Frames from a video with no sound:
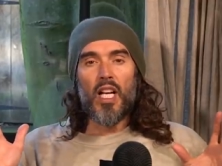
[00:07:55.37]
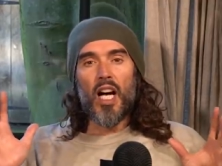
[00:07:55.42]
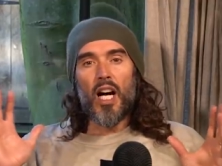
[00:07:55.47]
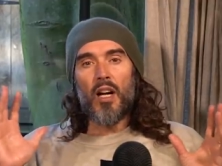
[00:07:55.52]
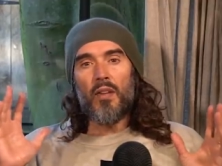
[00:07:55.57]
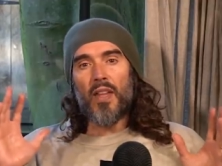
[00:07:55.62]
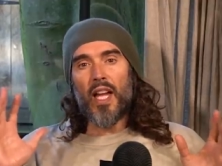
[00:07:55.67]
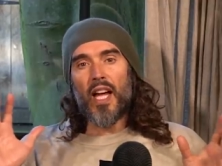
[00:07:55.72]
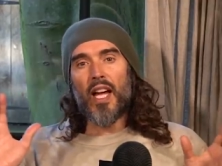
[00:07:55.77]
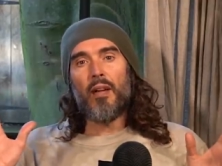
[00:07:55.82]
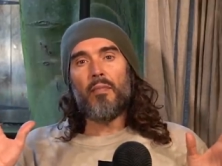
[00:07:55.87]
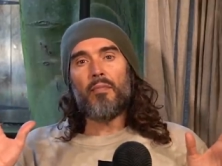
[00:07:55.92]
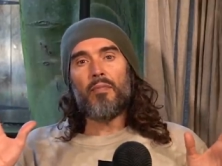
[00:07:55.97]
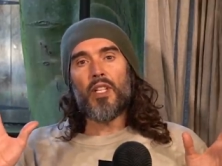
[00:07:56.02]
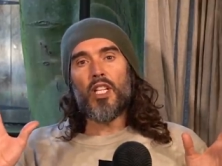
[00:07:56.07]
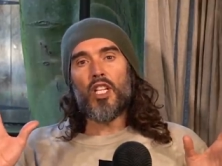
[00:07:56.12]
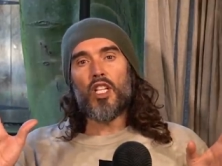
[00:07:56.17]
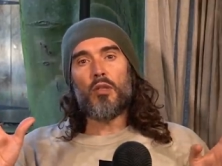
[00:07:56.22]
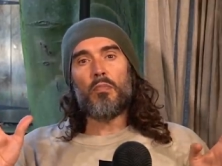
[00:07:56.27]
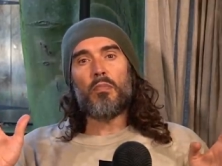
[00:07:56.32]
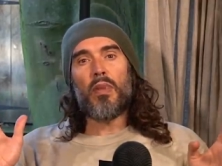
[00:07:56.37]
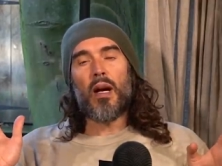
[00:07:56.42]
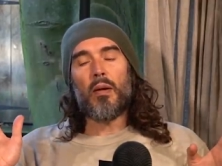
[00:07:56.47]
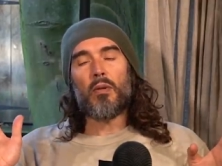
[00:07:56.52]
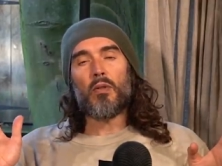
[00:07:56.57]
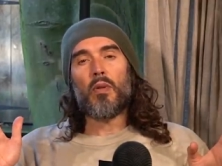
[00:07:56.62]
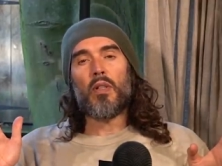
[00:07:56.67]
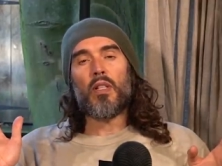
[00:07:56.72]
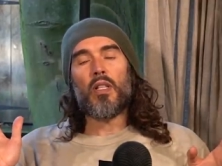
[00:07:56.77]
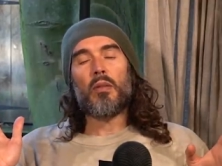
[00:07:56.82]
And that is
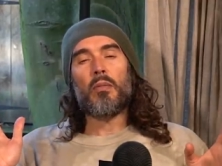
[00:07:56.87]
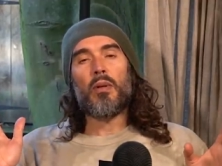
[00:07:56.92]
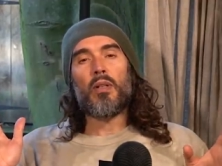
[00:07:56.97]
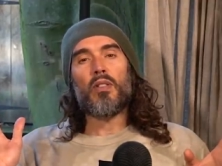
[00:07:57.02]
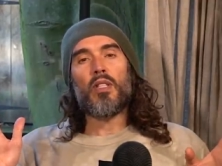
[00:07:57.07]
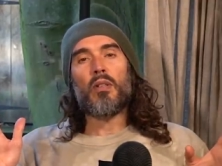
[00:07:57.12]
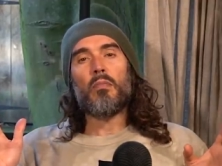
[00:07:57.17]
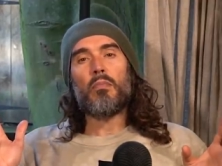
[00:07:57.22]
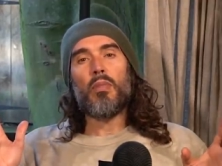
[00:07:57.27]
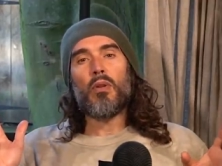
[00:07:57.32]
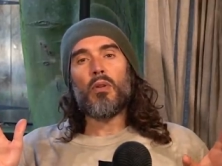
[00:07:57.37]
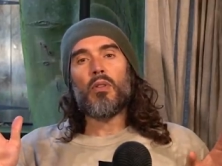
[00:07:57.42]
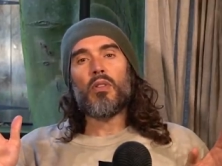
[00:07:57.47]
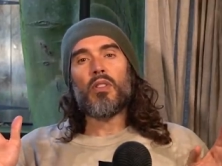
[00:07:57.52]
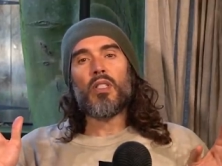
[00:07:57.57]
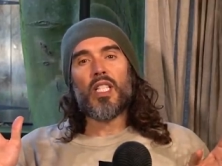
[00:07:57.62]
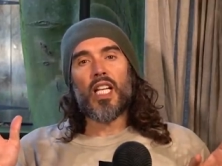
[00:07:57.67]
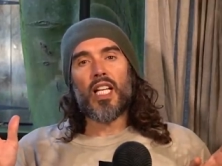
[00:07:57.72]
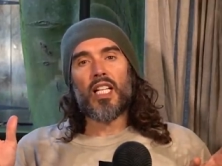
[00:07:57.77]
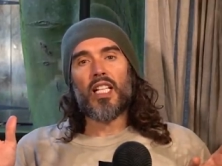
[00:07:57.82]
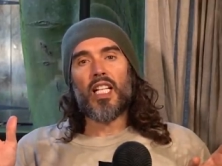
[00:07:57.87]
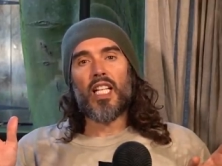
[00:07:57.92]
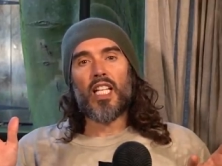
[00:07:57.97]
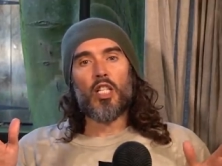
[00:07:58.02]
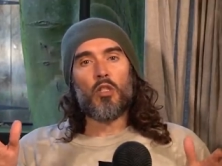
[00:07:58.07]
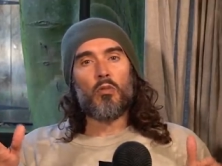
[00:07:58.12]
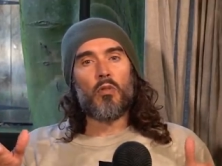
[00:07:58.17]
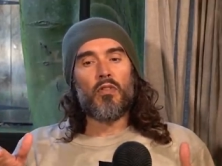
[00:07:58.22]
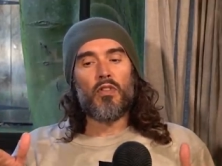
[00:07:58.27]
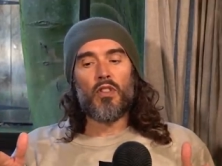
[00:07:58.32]
perhaps one of the most important
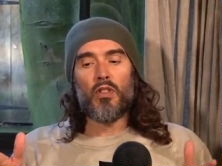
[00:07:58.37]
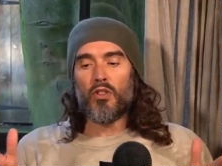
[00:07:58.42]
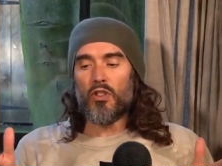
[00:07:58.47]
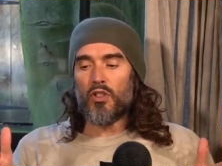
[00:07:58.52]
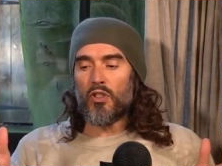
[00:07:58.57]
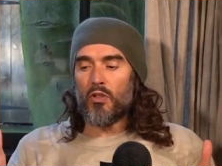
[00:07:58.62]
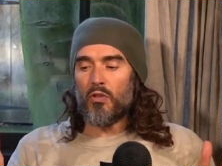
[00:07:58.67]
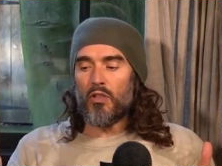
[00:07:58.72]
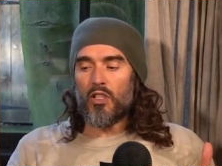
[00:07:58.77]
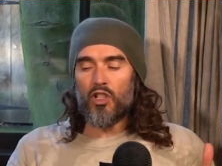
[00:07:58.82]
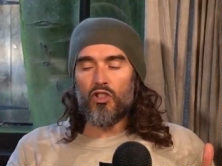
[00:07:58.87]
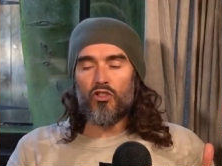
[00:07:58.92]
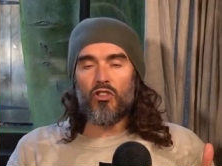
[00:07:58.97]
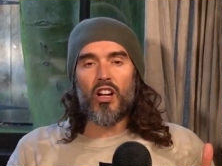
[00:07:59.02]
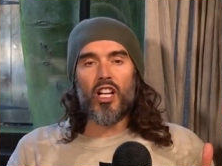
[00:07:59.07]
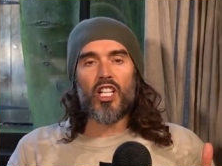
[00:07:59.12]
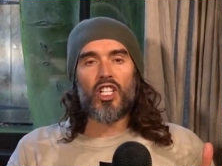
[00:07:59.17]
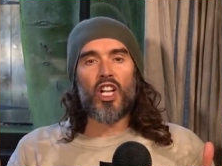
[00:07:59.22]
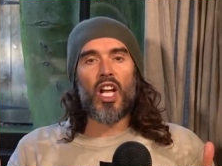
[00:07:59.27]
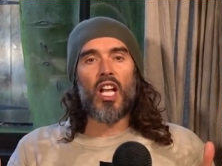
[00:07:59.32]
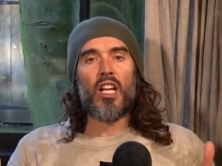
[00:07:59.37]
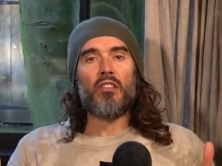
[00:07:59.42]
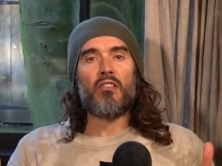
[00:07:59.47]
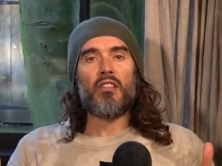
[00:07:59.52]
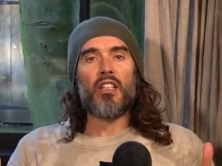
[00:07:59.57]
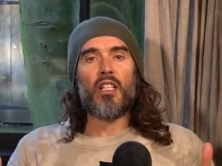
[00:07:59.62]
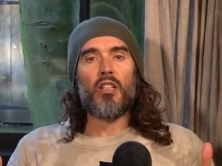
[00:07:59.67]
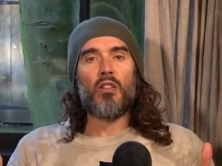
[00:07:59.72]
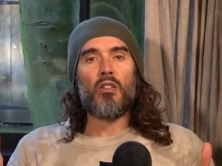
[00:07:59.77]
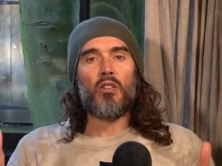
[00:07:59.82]
techniques, whether you're just doing Dry
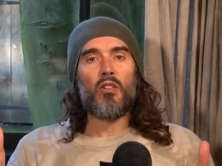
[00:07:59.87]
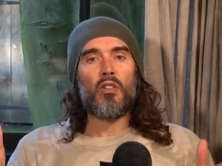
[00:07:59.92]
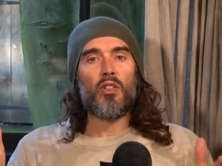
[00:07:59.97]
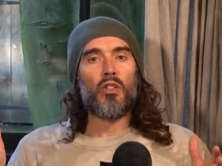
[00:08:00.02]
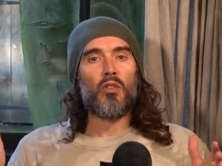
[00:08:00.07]
January or